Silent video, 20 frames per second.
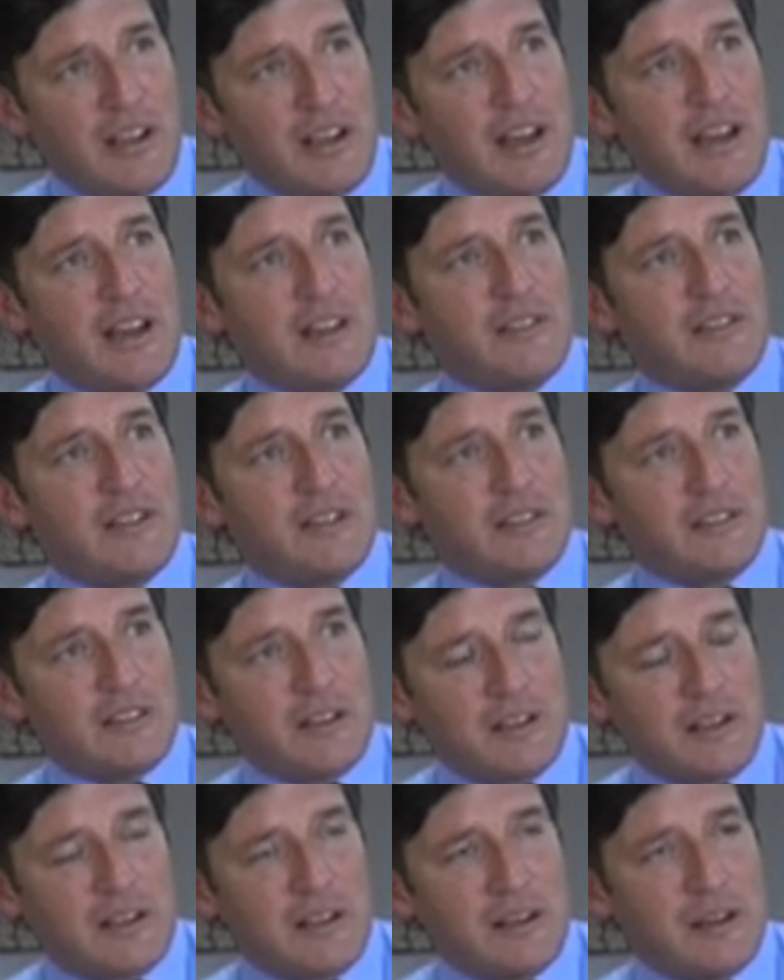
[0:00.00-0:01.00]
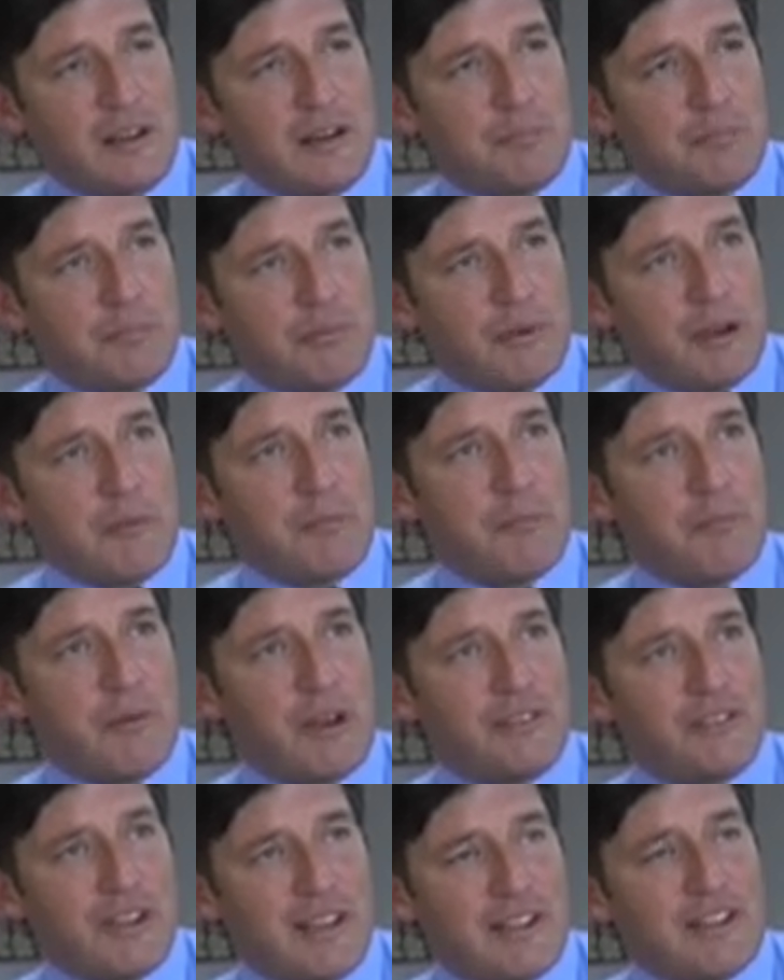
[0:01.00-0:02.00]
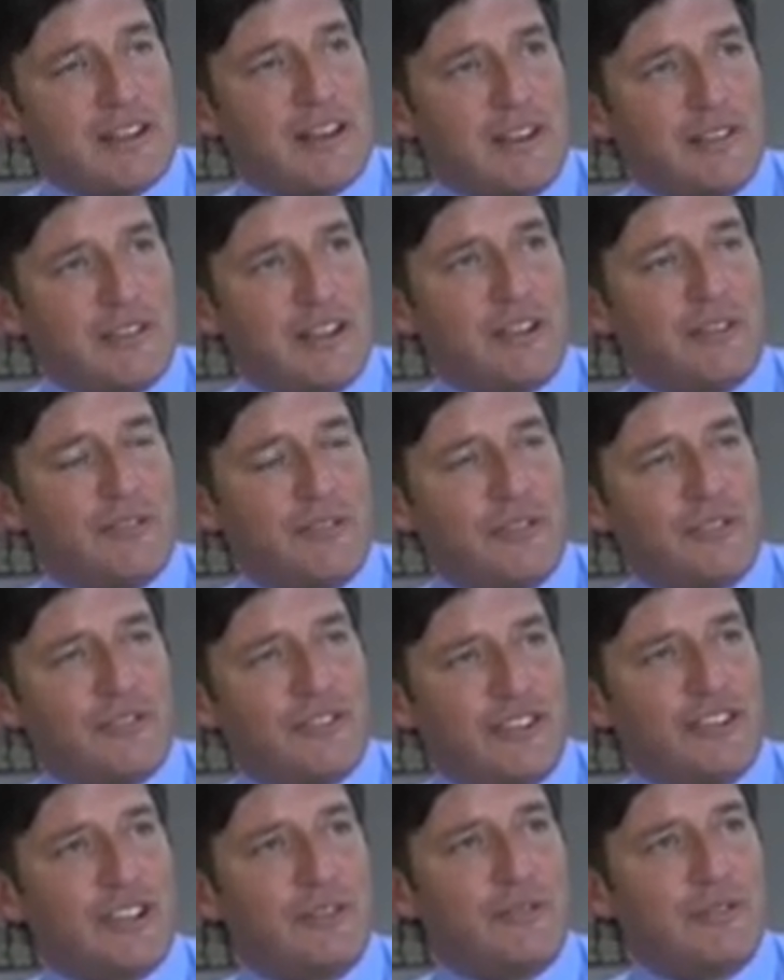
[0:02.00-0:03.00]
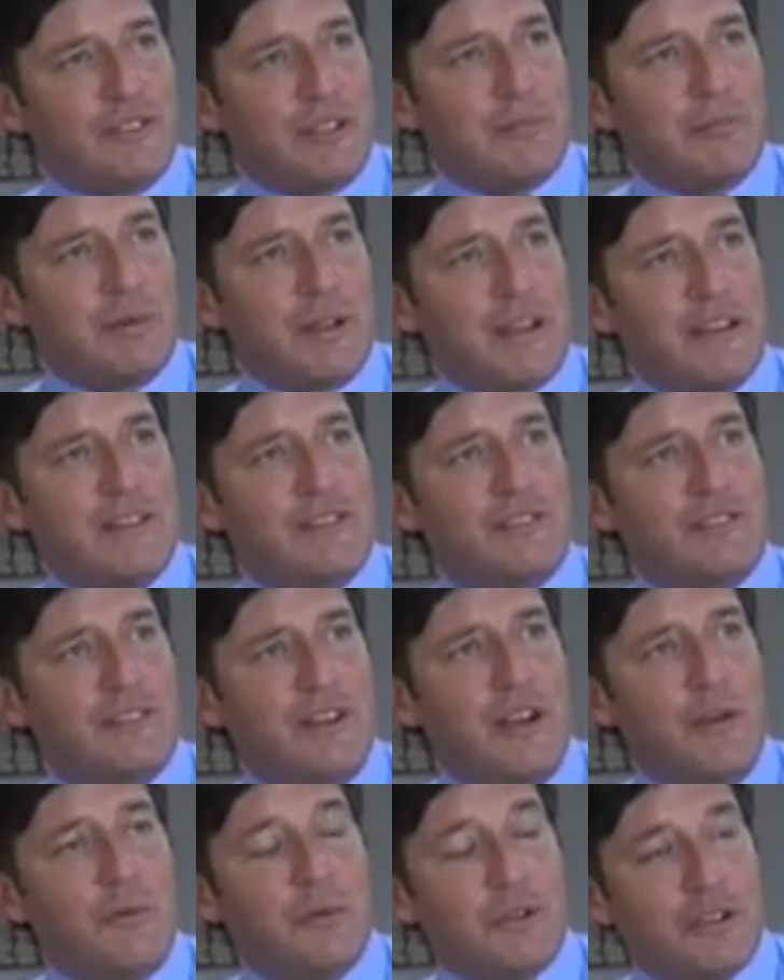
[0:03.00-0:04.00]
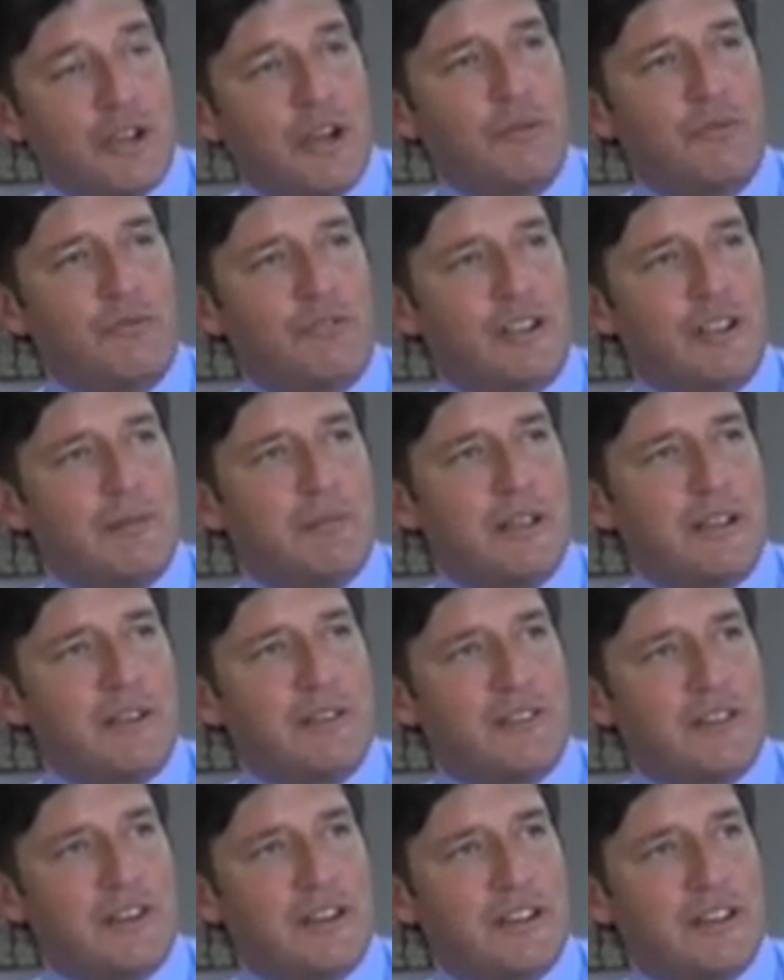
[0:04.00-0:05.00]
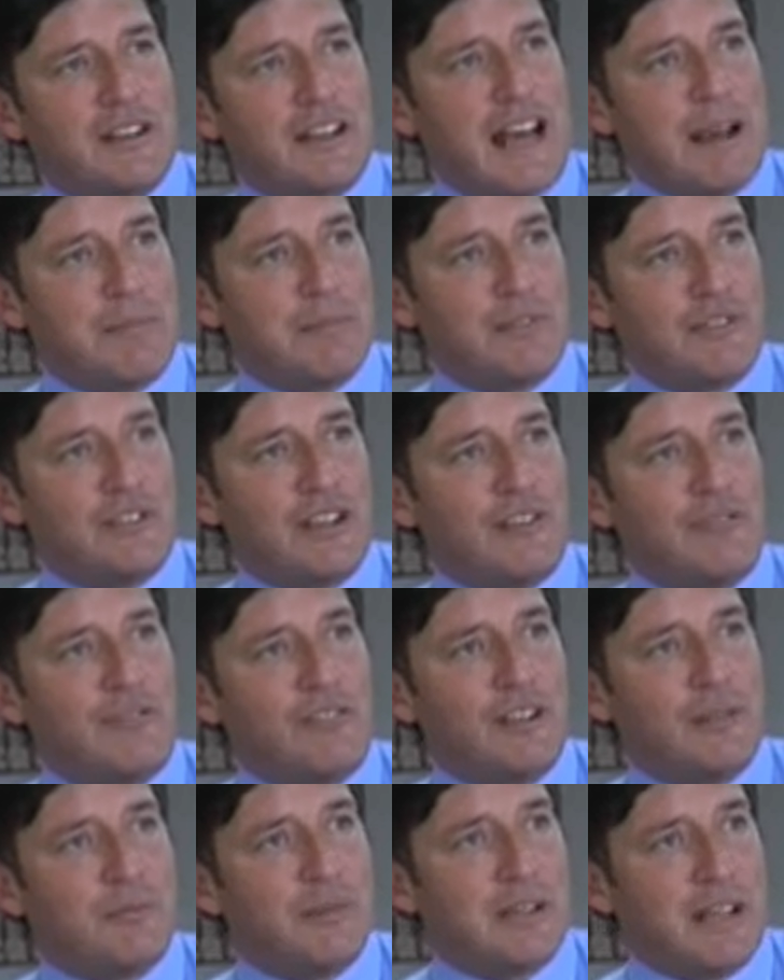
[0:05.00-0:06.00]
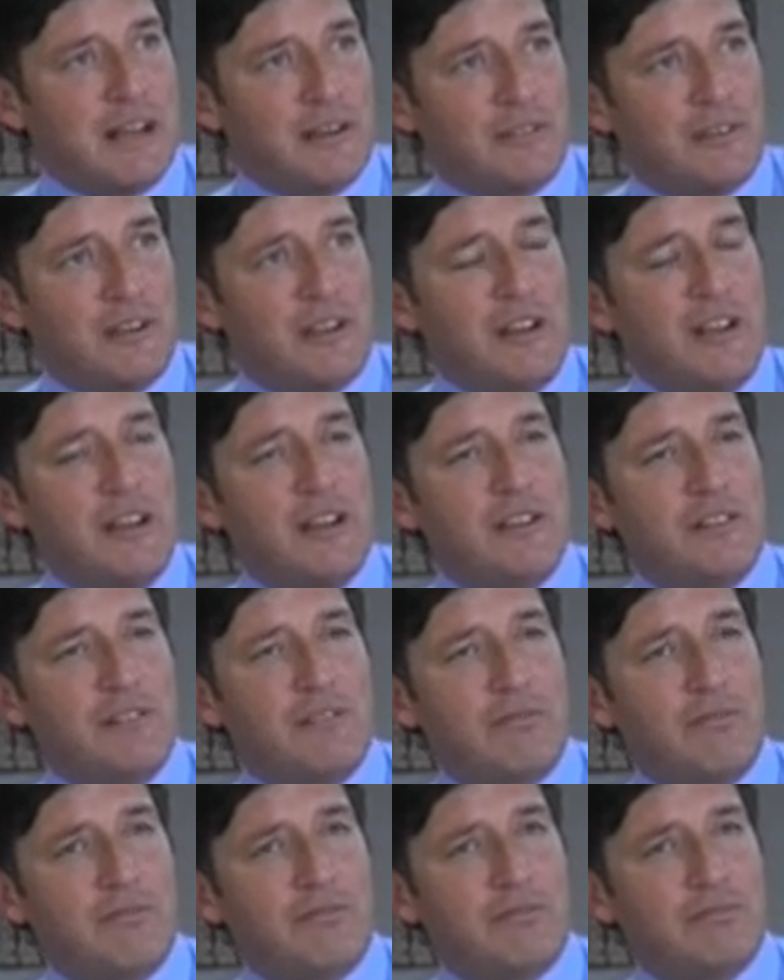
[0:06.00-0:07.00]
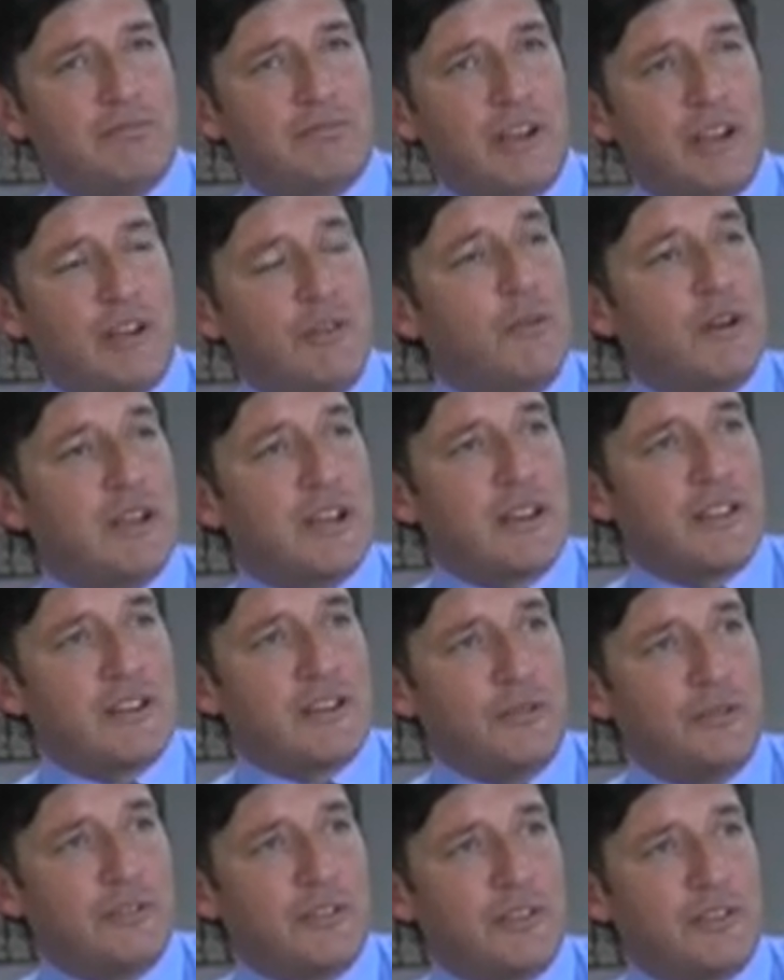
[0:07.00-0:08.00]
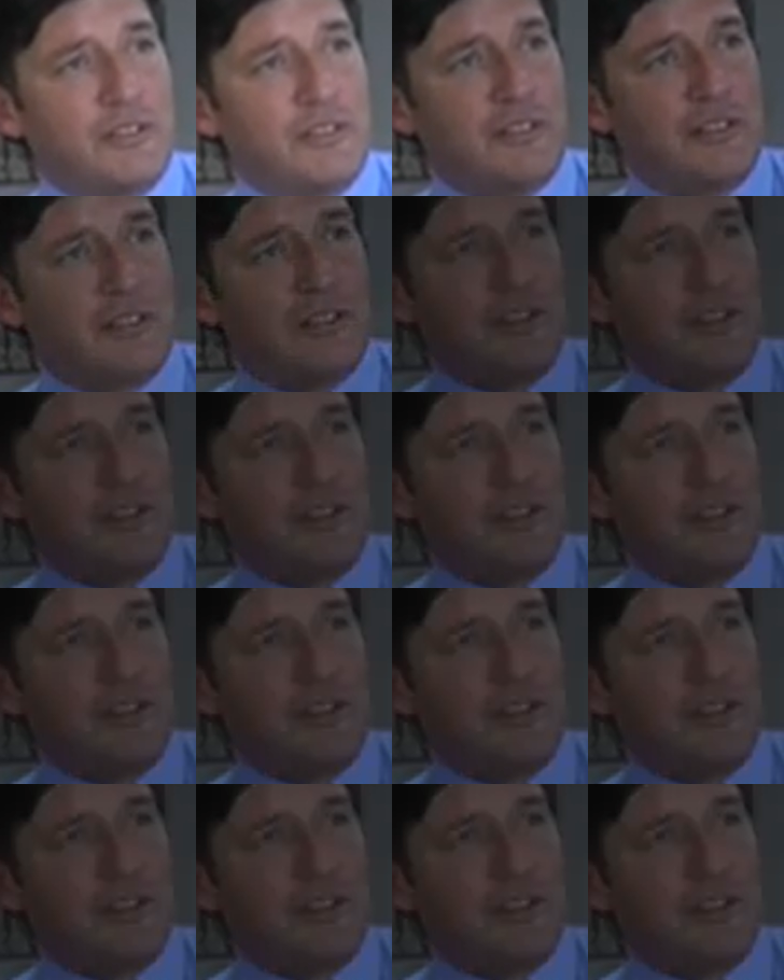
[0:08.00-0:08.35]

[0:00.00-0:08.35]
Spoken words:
and there's a set of systems in place which hopefully means that it can happen safely and without annoying other users.